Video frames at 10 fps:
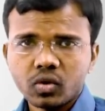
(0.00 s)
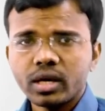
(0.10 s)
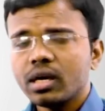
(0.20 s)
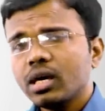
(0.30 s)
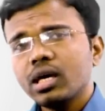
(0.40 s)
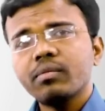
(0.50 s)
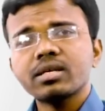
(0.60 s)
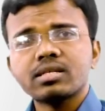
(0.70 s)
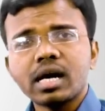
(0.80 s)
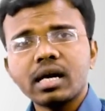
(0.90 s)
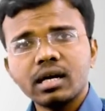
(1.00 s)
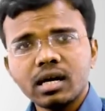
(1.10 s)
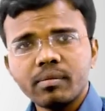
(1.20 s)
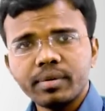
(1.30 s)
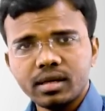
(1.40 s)
okay he may start a
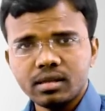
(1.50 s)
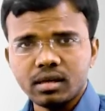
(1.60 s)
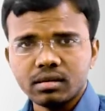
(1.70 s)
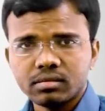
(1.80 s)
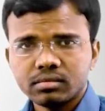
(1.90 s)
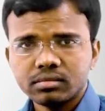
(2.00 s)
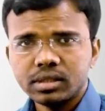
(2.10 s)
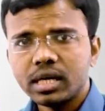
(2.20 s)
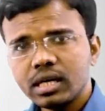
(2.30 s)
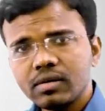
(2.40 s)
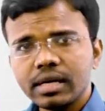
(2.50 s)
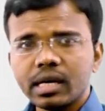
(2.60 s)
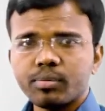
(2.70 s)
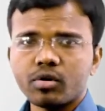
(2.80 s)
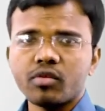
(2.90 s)
company there there he will
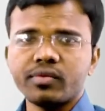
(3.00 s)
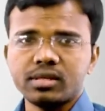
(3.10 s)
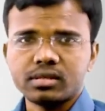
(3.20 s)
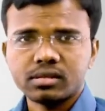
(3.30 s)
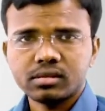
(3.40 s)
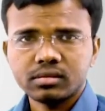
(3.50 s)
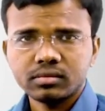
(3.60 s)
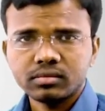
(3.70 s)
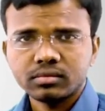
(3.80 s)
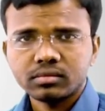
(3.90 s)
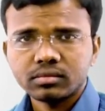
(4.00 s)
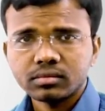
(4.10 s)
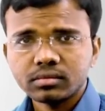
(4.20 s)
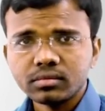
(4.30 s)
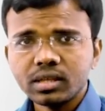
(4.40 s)
get profits
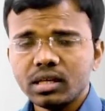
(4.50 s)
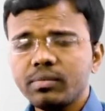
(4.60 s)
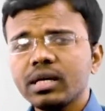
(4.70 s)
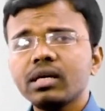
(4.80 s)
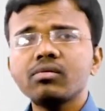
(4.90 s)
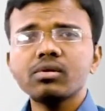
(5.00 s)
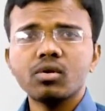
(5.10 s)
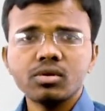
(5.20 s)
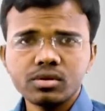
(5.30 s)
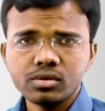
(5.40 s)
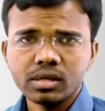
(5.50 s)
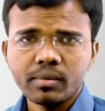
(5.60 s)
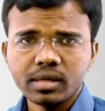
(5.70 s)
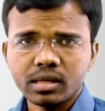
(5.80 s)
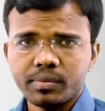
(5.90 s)
he may give loan to
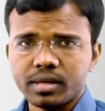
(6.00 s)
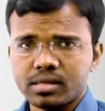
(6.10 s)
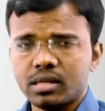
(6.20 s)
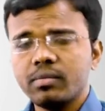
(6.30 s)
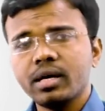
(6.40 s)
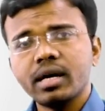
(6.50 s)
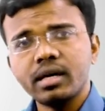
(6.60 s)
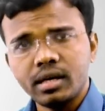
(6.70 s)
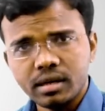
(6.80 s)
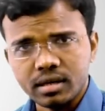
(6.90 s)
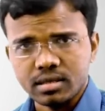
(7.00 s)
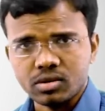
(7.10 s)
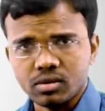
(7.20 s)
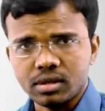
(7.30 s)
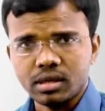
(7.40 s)
some other person he may get interest
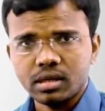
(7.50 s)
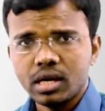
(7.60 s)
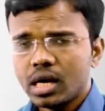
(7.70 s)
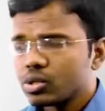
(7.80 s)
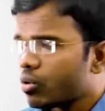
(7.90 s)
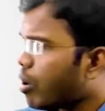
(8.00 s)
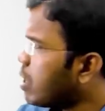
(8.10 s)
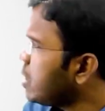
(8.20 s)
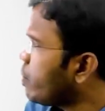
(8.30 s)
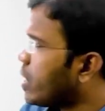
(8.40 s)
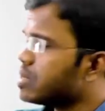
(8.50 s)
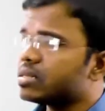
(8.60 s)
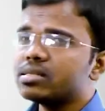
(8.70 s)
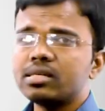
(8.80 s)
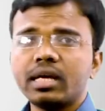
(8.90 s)
on that so all the
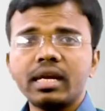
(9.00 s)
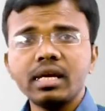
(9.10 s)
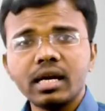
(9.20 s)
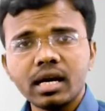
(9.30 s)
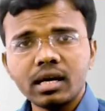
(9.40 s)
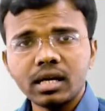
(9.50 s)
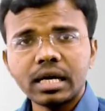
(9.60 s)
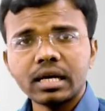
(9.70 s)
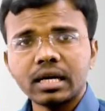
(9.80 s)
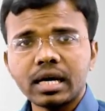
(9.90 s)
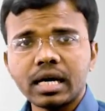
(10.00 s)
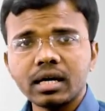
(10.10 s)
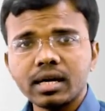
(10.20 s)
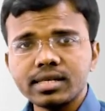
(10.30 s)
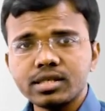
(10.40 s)
persons in any country are
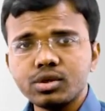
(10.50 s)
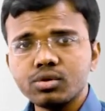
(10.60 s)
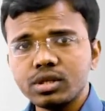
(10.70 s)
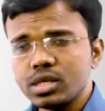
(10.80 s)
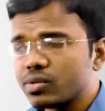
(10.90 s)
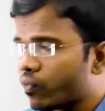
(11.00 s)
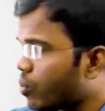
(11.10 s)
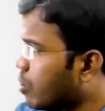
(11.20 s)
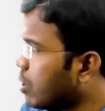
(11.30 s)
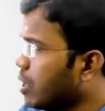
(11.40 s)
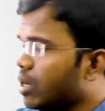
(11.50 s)
categorized into these four